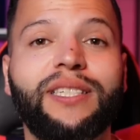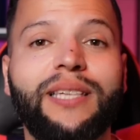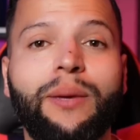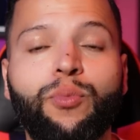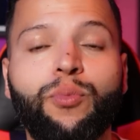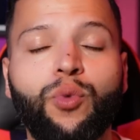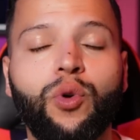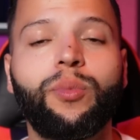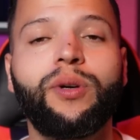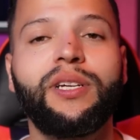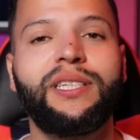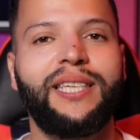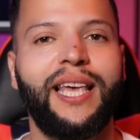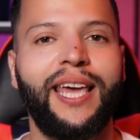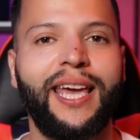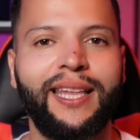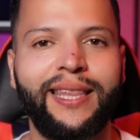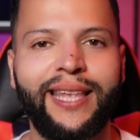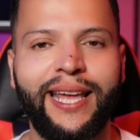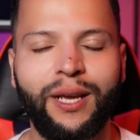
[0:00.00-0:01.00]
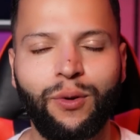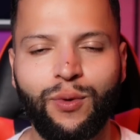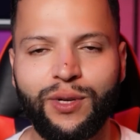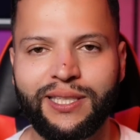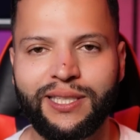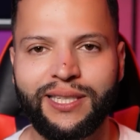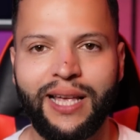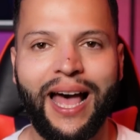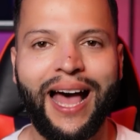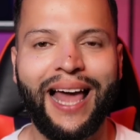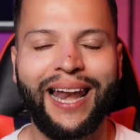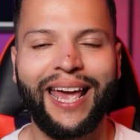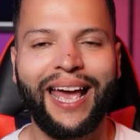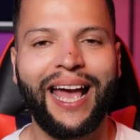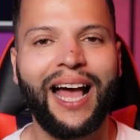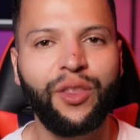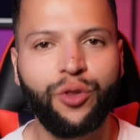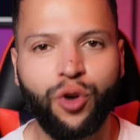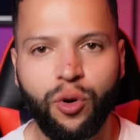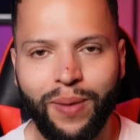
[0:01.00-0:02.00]
some rumors saying that it was
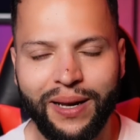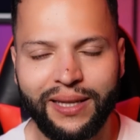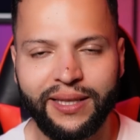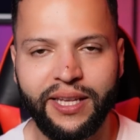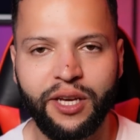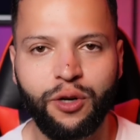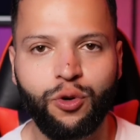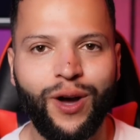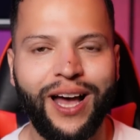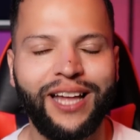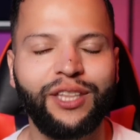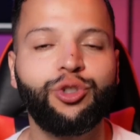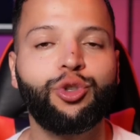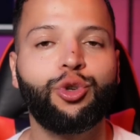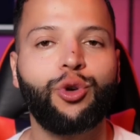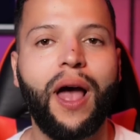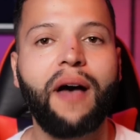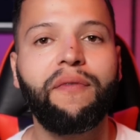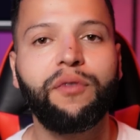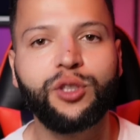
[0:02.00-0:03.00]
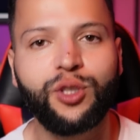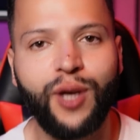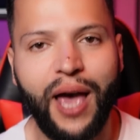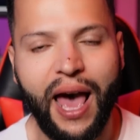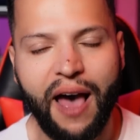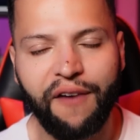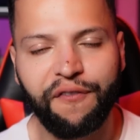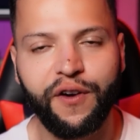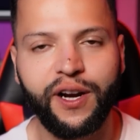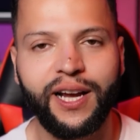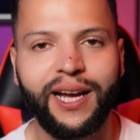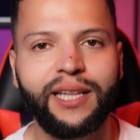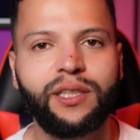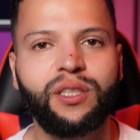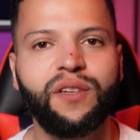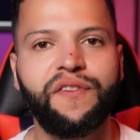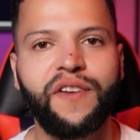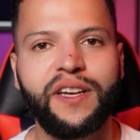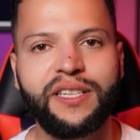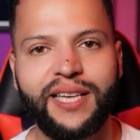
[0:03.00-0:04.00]
Alejandro Balde who had traveled to Africa
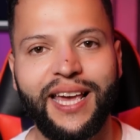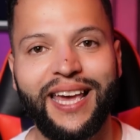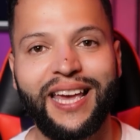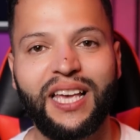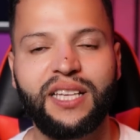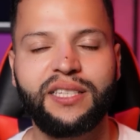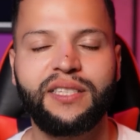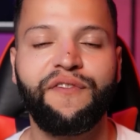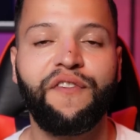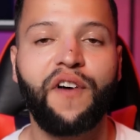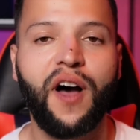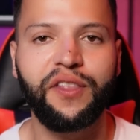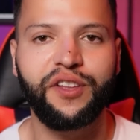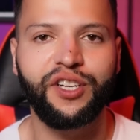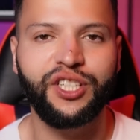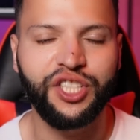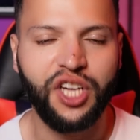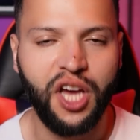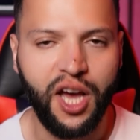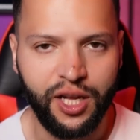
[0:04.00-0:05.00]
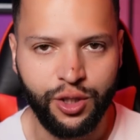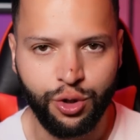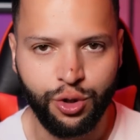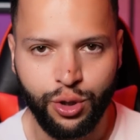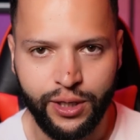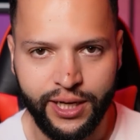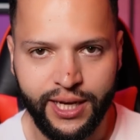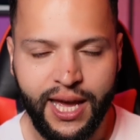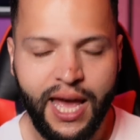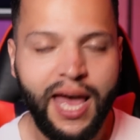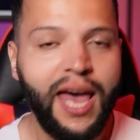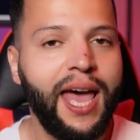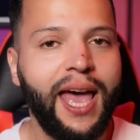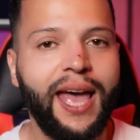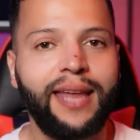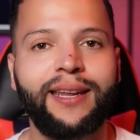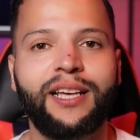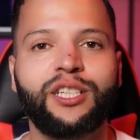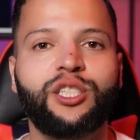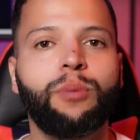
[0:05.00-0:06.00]
to visit his father's country
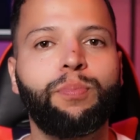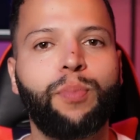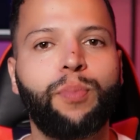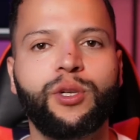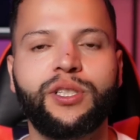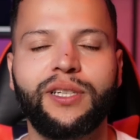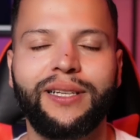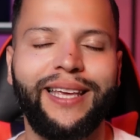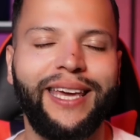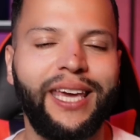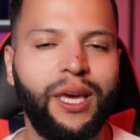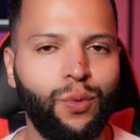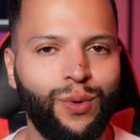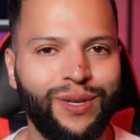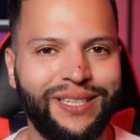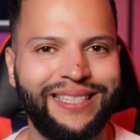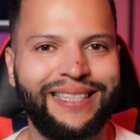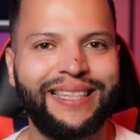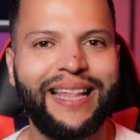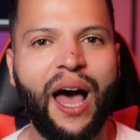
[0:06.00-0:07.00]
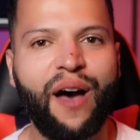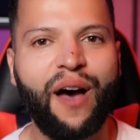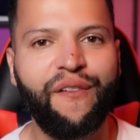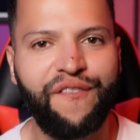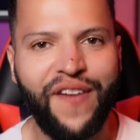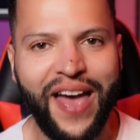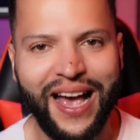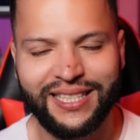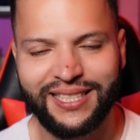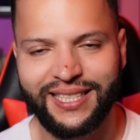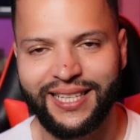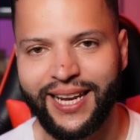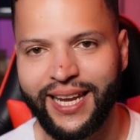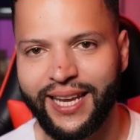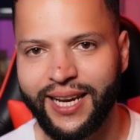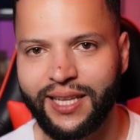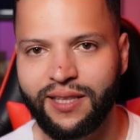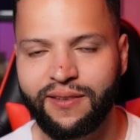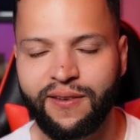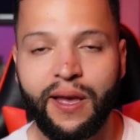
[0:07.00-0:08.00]
and that supposedly he was not
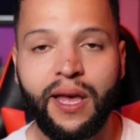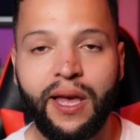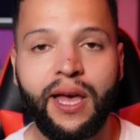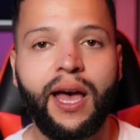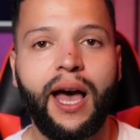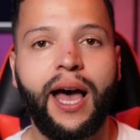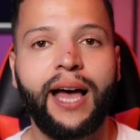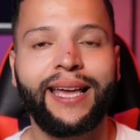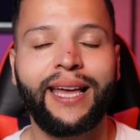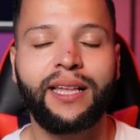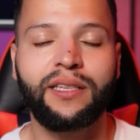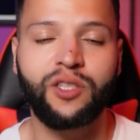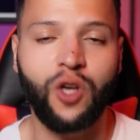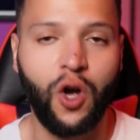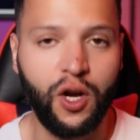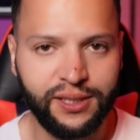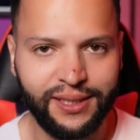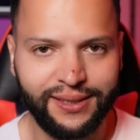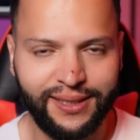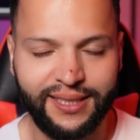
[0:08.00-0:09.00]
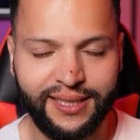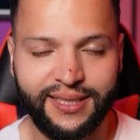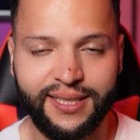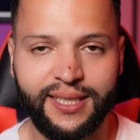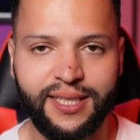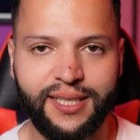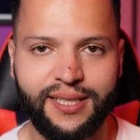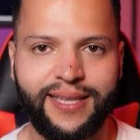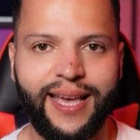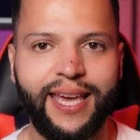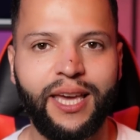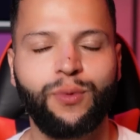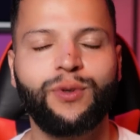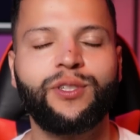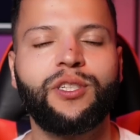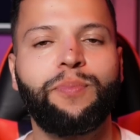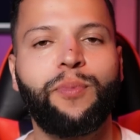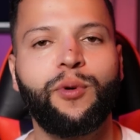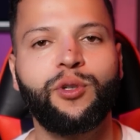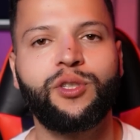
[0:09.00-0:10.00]
vaccinated against all the diseases that he was
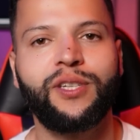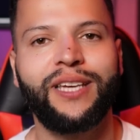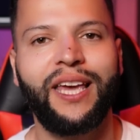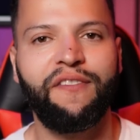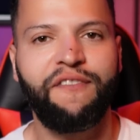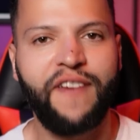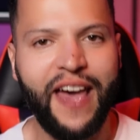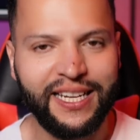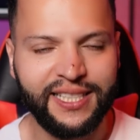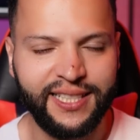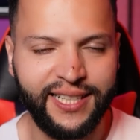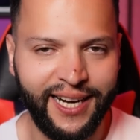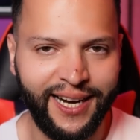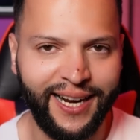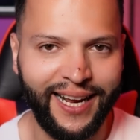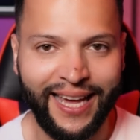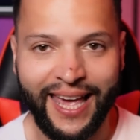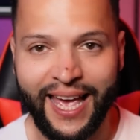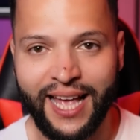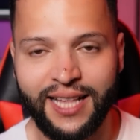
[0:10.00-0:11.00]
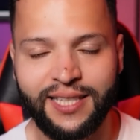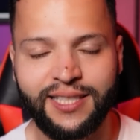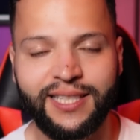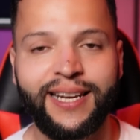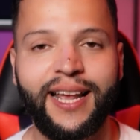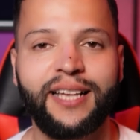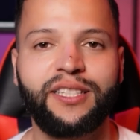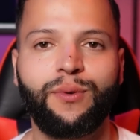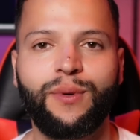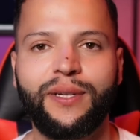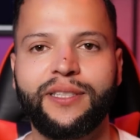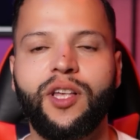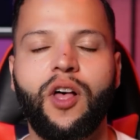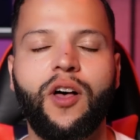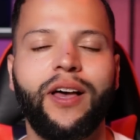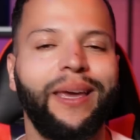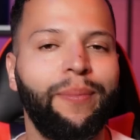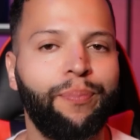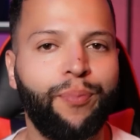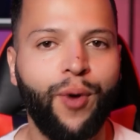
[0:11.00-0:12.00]
supposed to get vaccinated against. And as a
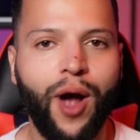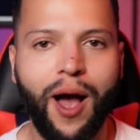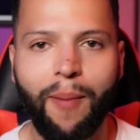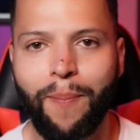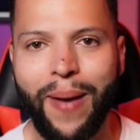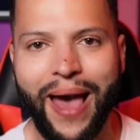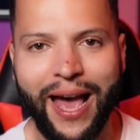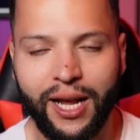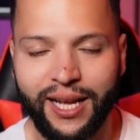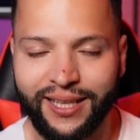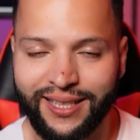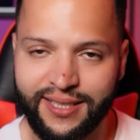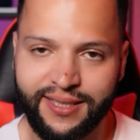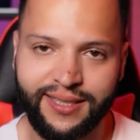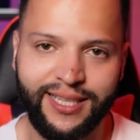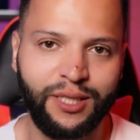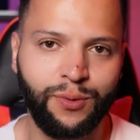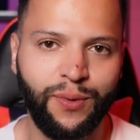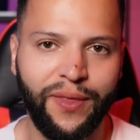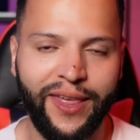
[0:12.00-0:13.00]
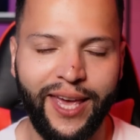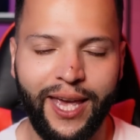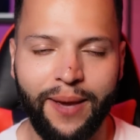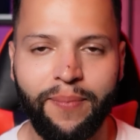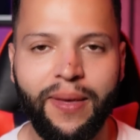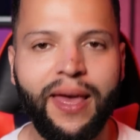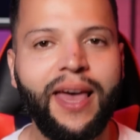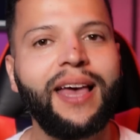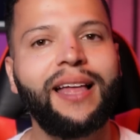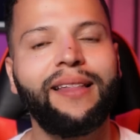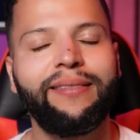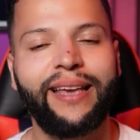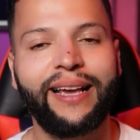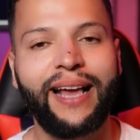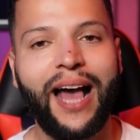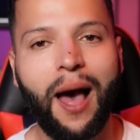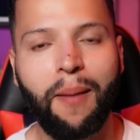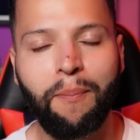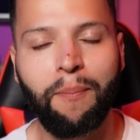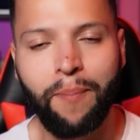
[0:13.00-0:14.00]
result, he brought back a disease with him that
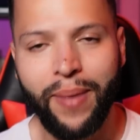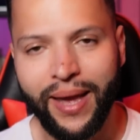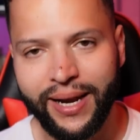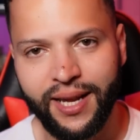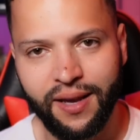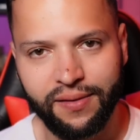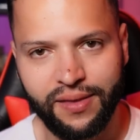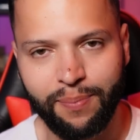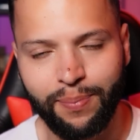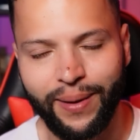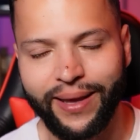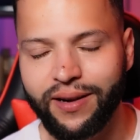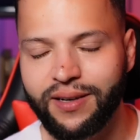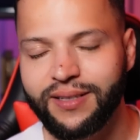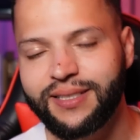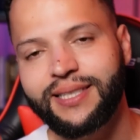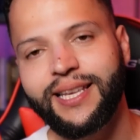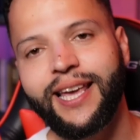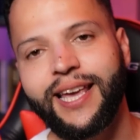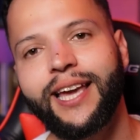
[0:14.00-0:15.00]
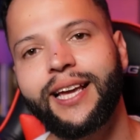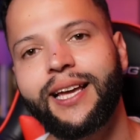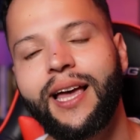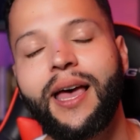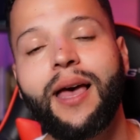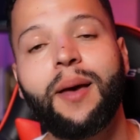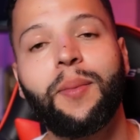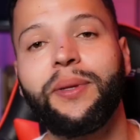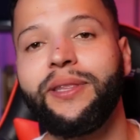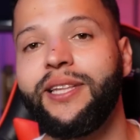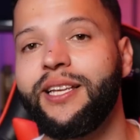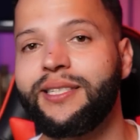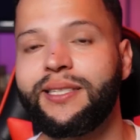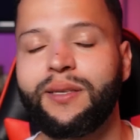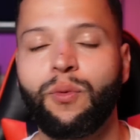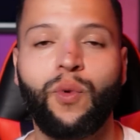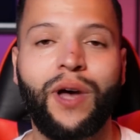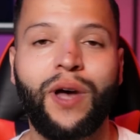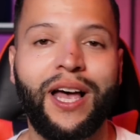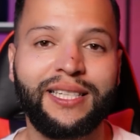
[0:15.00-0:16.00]
got many of the players sick. But
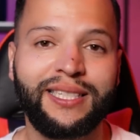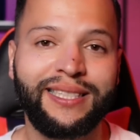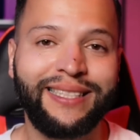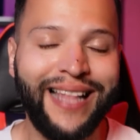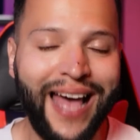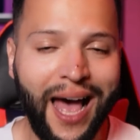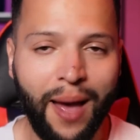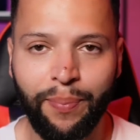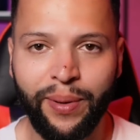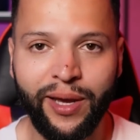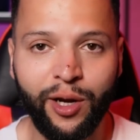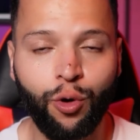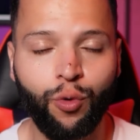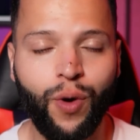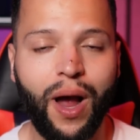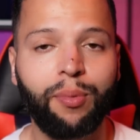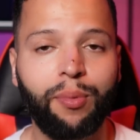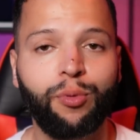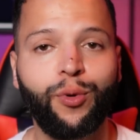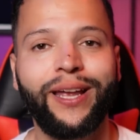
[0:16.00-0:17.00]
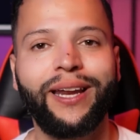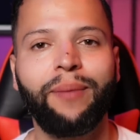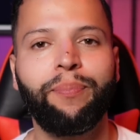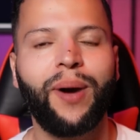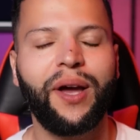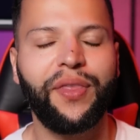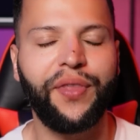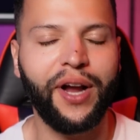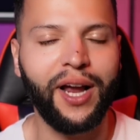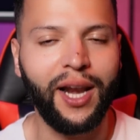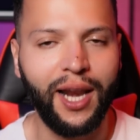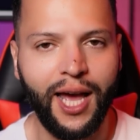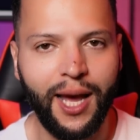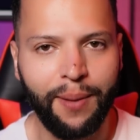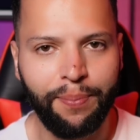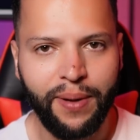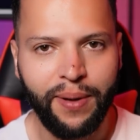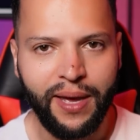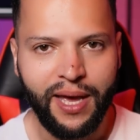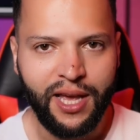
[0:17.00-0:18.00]
this has not been corroborated by the
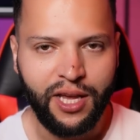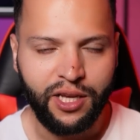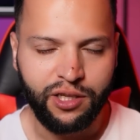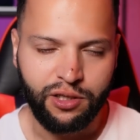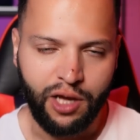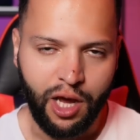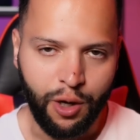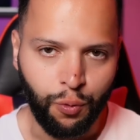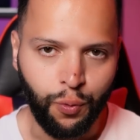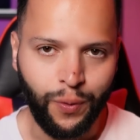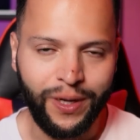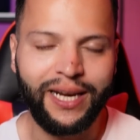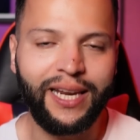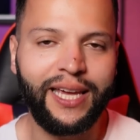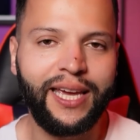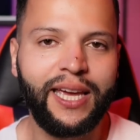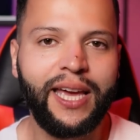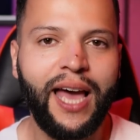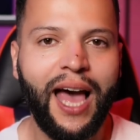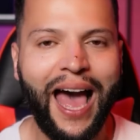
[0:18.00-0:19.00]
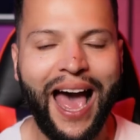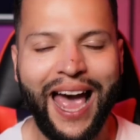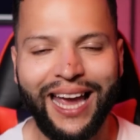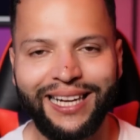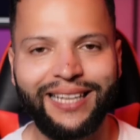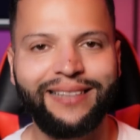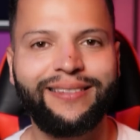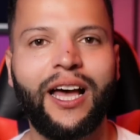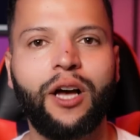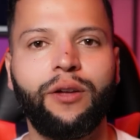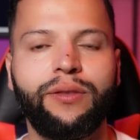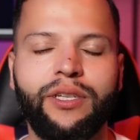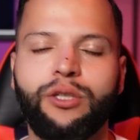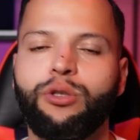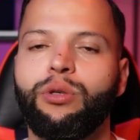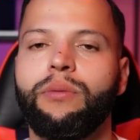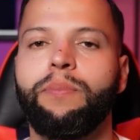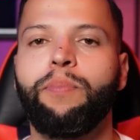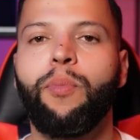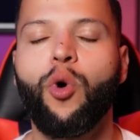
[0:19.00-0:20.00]
club. So I really highly doubt
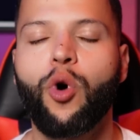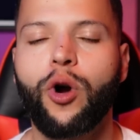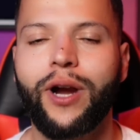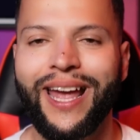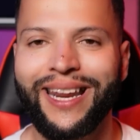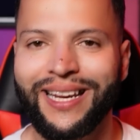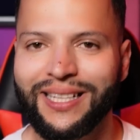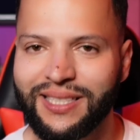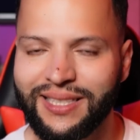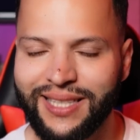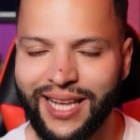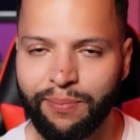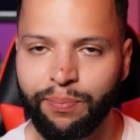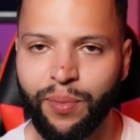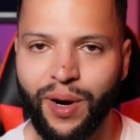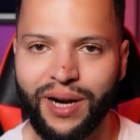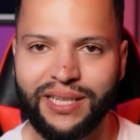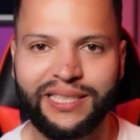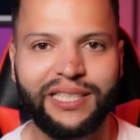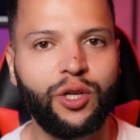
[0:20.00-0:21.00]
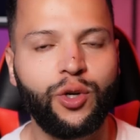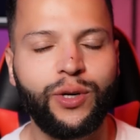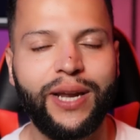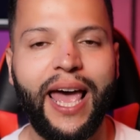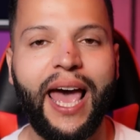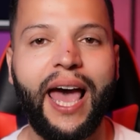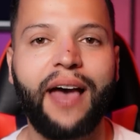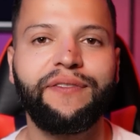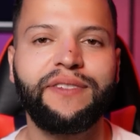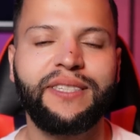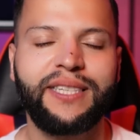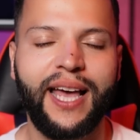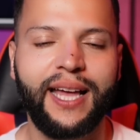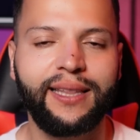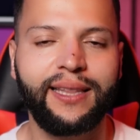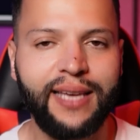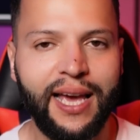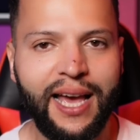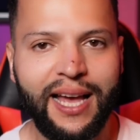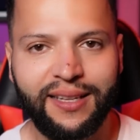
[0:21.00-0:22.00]
this report. And instead, Barcelona have
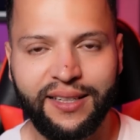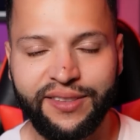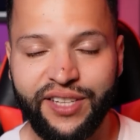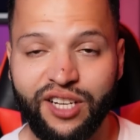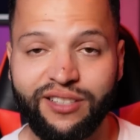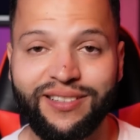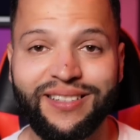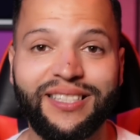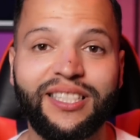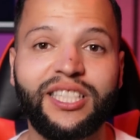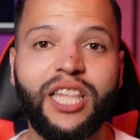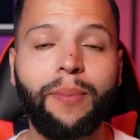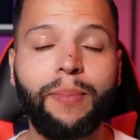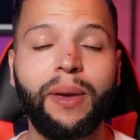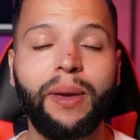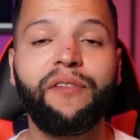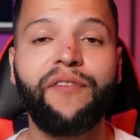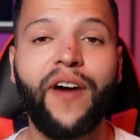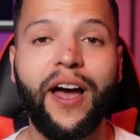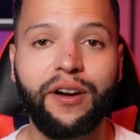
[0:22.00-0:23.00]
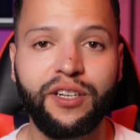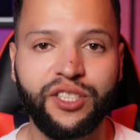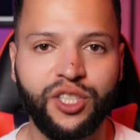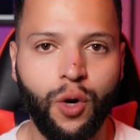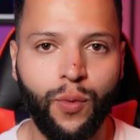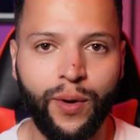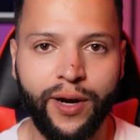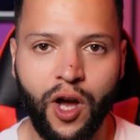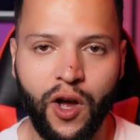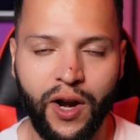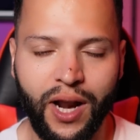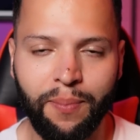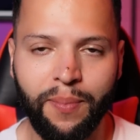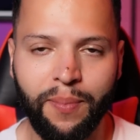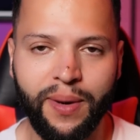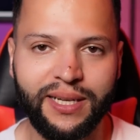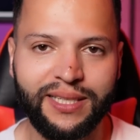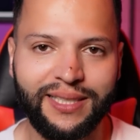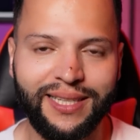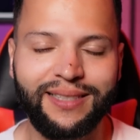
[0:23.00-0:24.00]
said there's a stomach virus going on
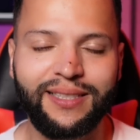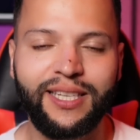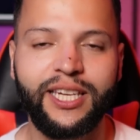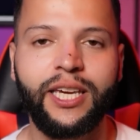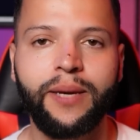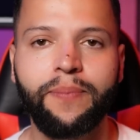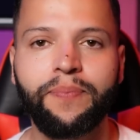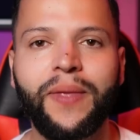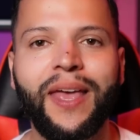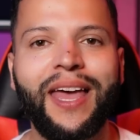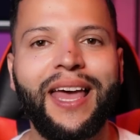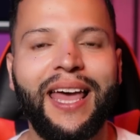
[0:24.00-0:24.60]
amongst the team.